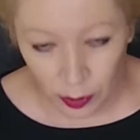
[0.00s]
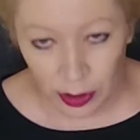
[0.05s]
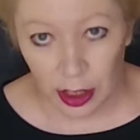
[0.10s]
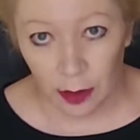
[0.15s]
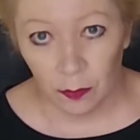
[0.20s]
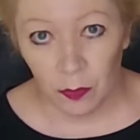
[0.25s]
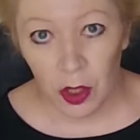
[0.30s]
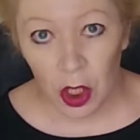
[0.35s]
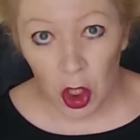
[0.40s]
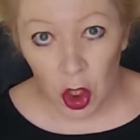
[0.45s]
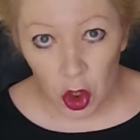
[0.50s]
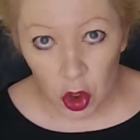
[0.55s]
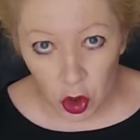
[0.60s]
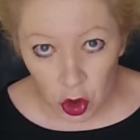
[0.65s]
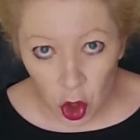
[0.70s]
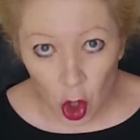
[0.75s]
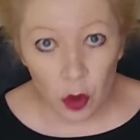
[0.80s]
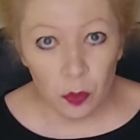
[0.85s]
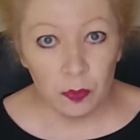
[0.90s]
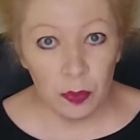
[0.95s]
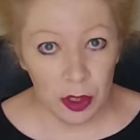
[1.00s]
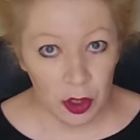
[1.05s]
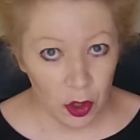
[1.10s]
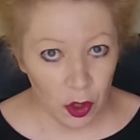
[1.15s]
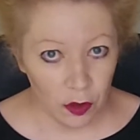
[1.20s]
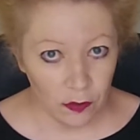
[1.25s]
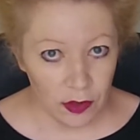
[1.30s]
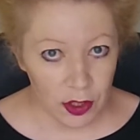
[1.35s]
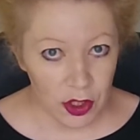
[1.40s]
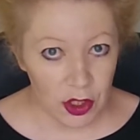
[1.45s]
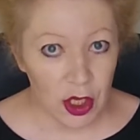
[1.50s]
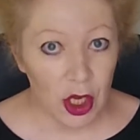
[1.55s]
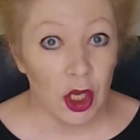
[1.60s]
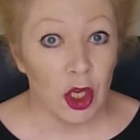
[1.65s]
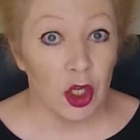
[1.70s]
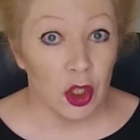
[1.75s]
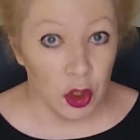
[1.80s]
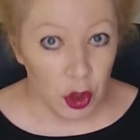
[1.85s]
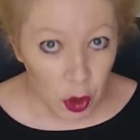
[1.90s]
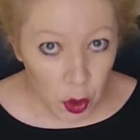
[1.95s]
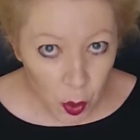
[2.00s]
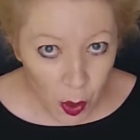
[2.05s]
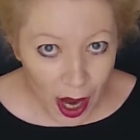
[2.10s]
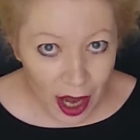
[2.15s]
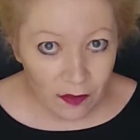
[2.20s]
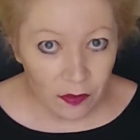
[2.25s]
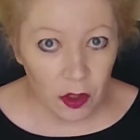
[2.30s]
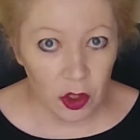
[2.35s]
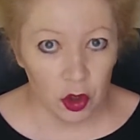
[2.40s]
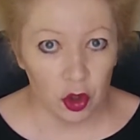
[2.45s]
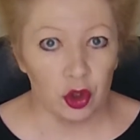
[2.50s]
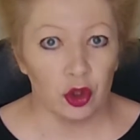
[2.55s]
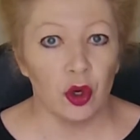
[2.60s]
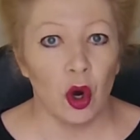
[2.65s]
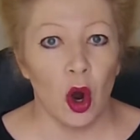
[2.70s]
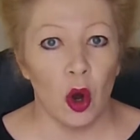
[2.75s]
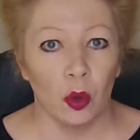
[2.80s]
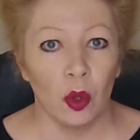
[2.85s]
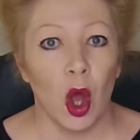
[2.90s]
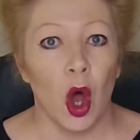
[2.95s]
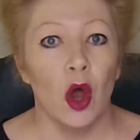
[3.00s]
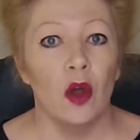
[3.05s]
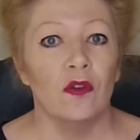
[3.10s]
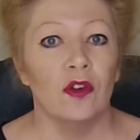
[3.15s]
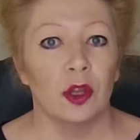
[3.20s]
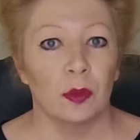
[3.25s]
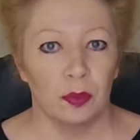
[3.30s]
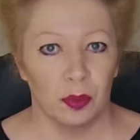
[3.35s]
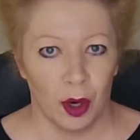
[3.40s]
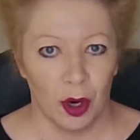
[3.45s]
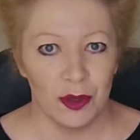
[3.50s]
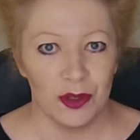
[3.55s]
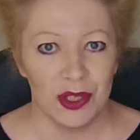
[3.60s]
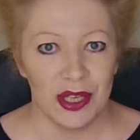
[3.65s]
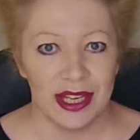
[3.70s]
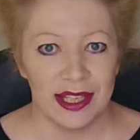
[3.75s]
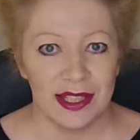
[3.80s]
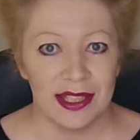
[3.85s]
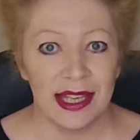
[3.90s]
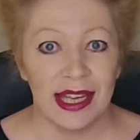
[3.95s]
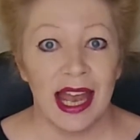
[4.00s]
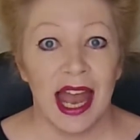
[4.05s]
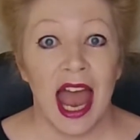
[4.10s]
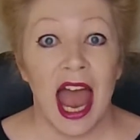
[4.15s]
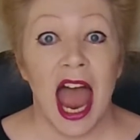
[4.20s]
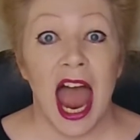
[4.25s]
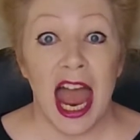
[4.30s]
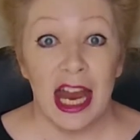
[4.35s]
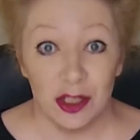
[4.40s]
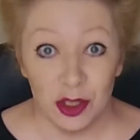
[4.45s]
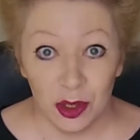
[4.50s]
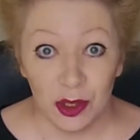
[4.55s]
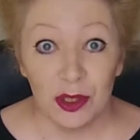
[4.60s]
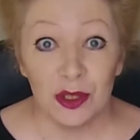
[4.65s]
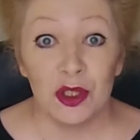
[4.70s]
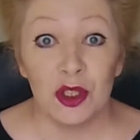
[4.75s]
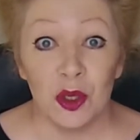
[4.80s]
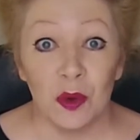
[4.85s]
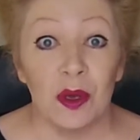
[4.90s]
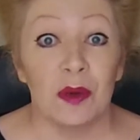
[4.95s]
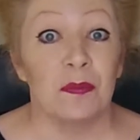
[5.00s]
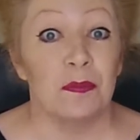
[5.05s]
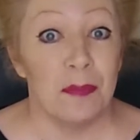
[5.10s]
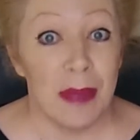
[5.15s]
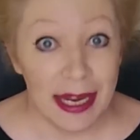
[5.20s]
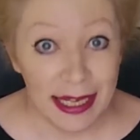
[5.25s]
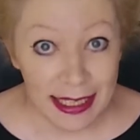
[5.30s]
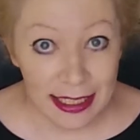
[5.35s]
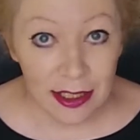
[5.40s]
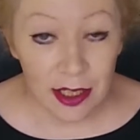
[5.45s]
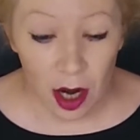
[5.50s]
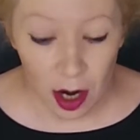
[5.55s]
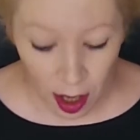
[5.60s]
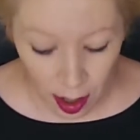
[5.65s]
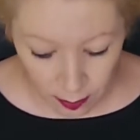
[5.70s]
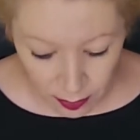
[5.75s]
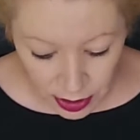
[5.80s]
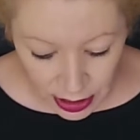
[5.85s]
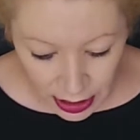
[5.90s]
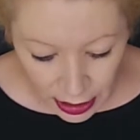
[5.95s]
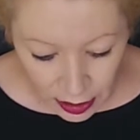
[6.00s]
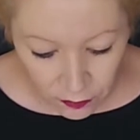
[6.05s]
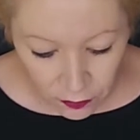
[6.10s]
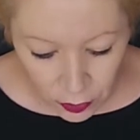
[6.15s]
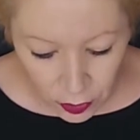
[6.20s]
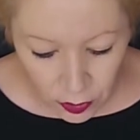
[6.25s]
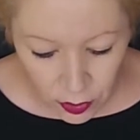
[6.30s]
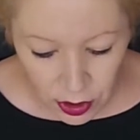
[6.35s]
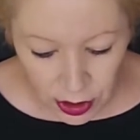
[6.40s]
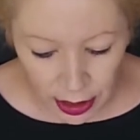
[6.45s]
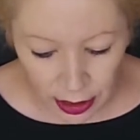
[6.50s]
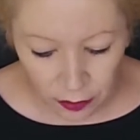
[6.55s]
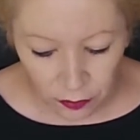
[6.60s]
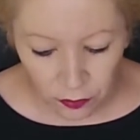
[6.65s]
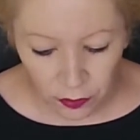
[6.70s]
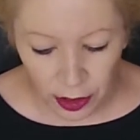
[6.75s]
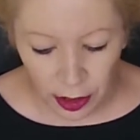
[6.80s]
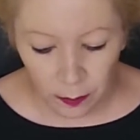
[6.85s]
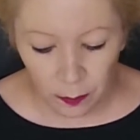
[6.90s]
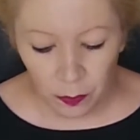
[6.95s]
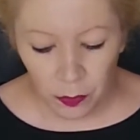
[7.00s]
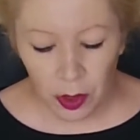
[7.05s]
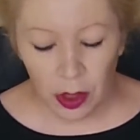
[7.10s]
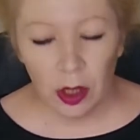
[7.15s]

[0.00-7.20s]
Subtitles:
with it. Don't be nervous. You have control over the process, and you can do it many times if you see fit.